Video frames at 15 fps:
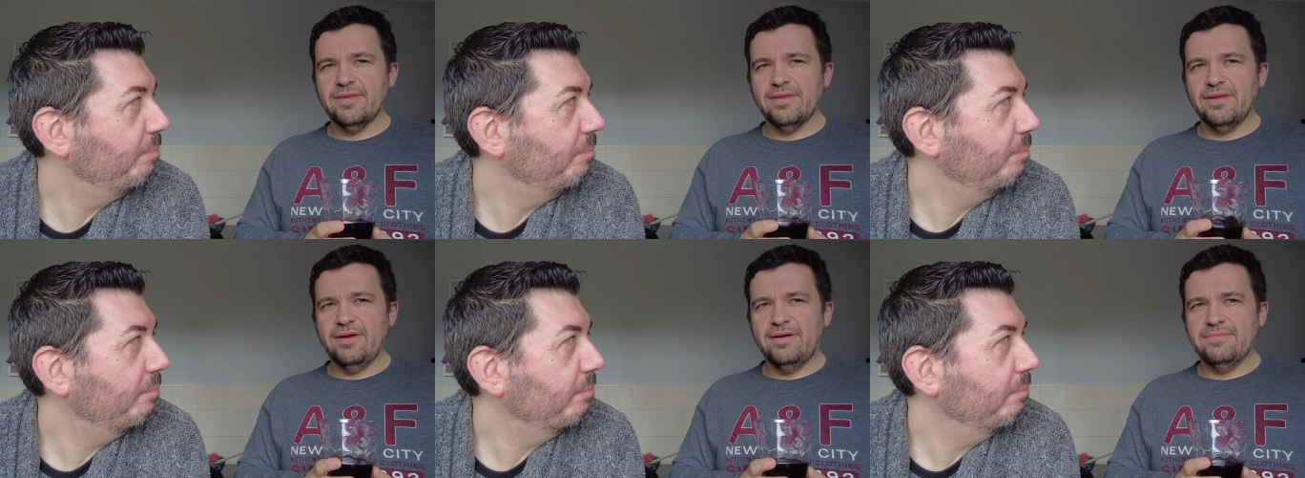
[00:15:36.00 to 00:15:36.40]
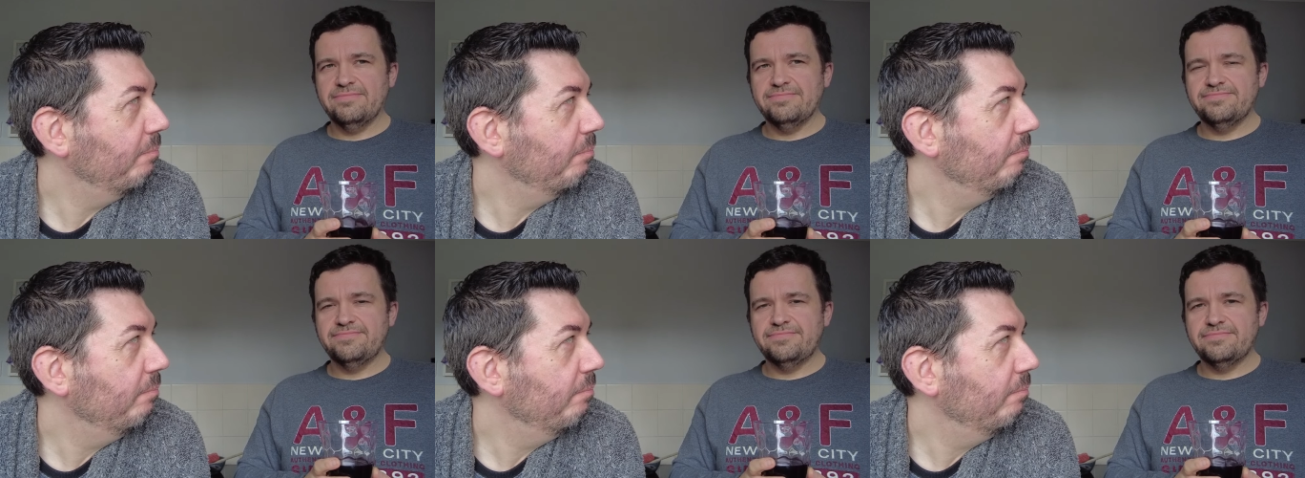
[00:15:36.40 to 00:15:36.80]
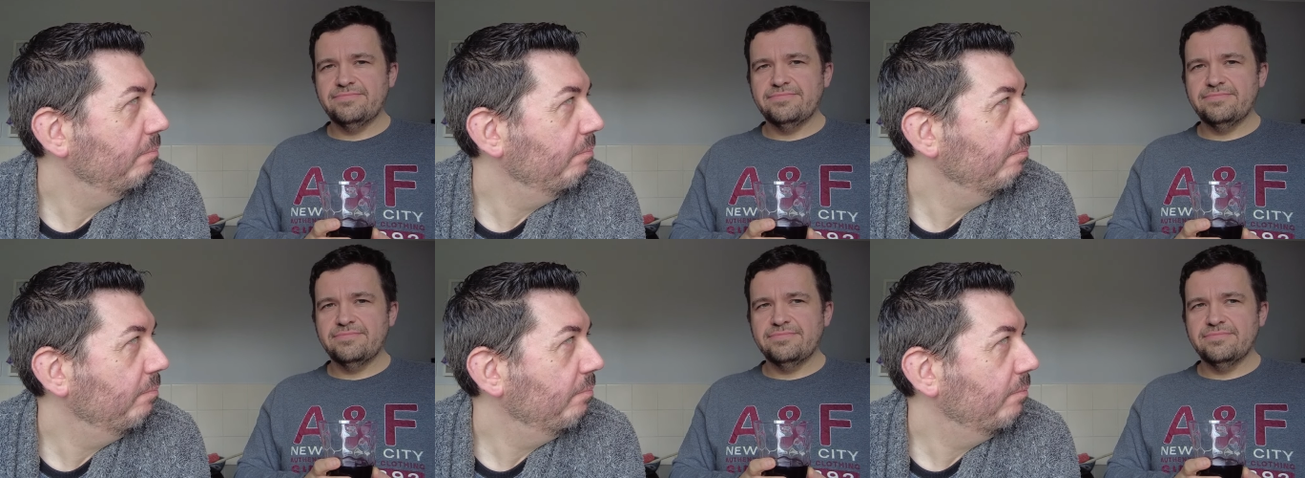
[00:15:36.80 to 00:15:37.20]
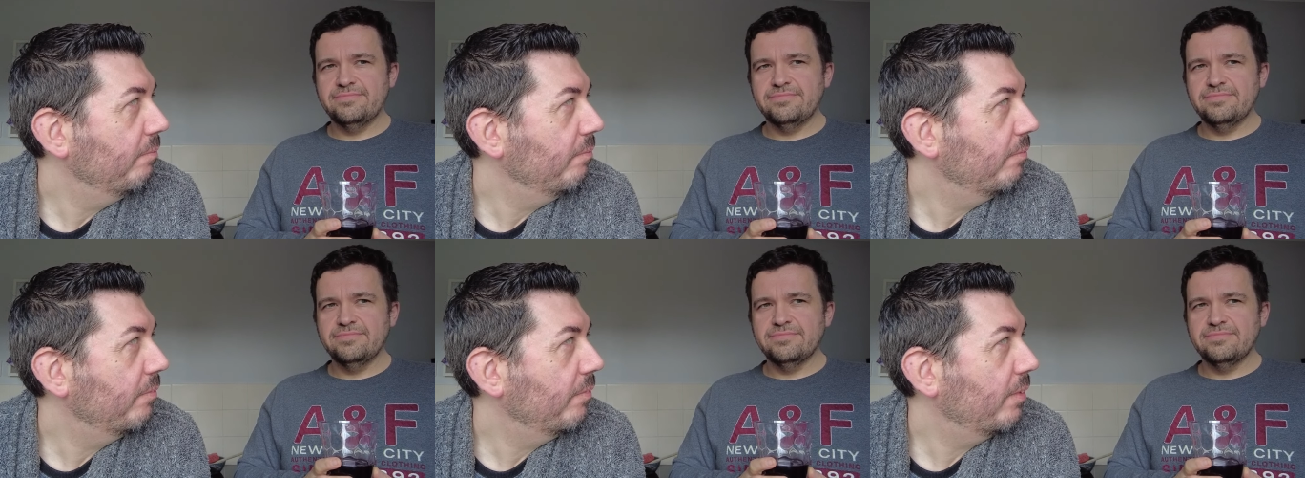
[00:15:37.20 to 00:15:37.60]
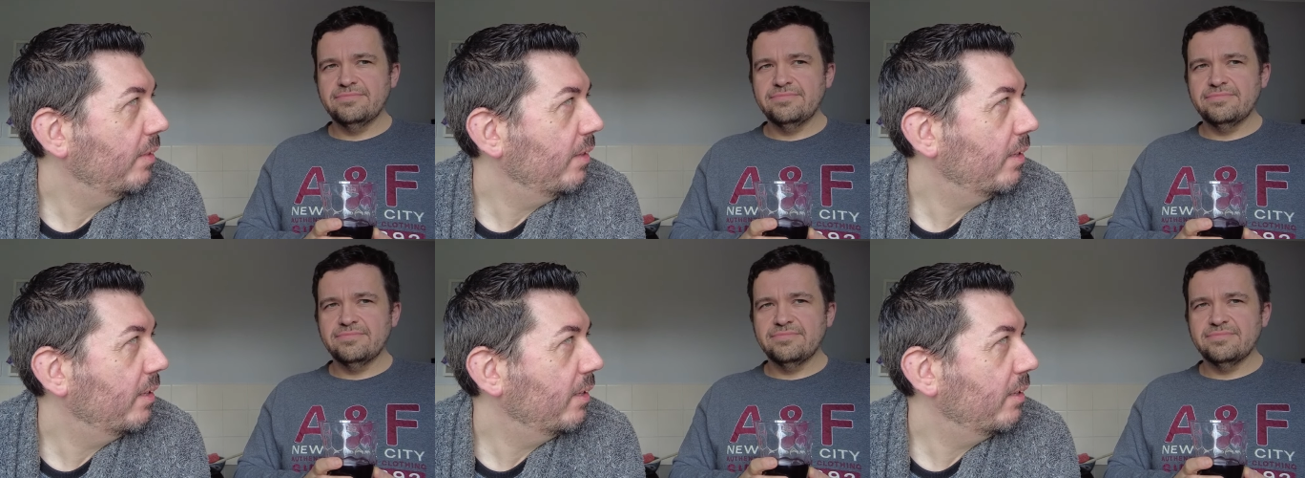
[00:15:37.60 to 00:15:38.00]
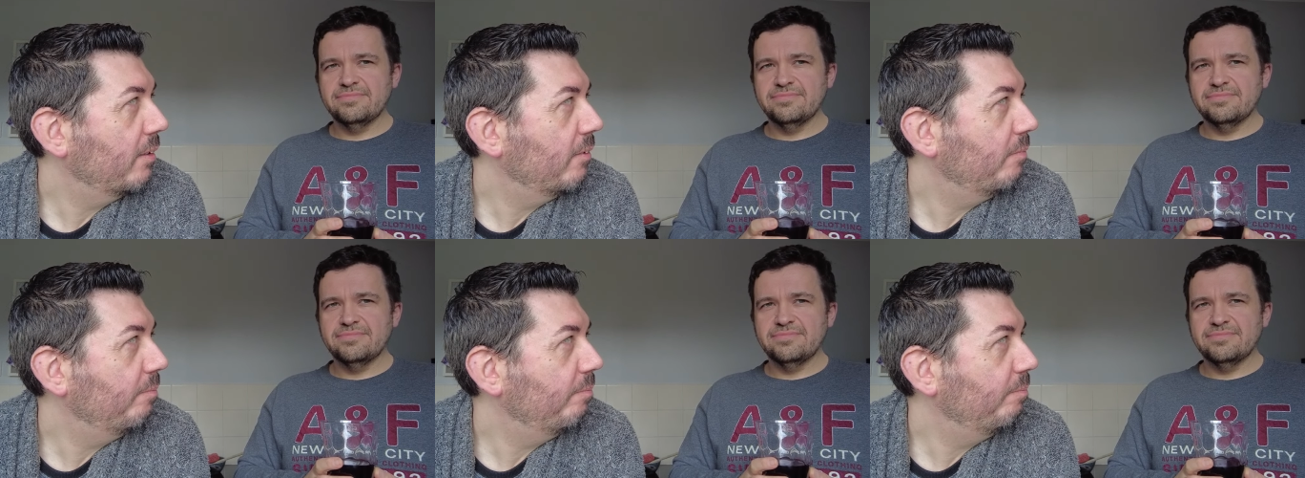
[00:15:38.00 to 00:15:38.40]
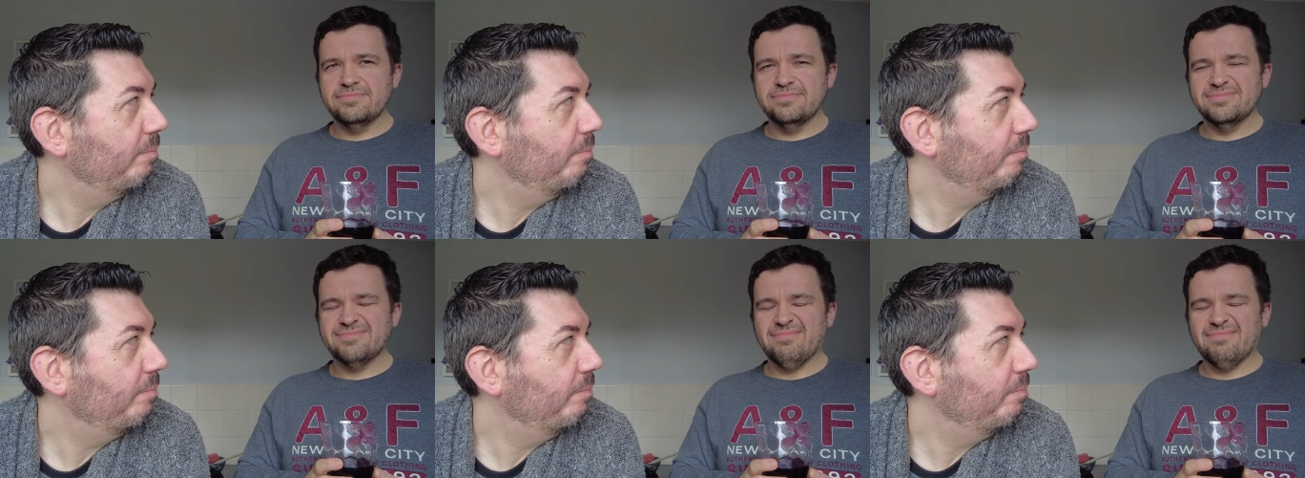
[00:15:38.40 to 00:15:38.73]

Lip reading: Nothing is said.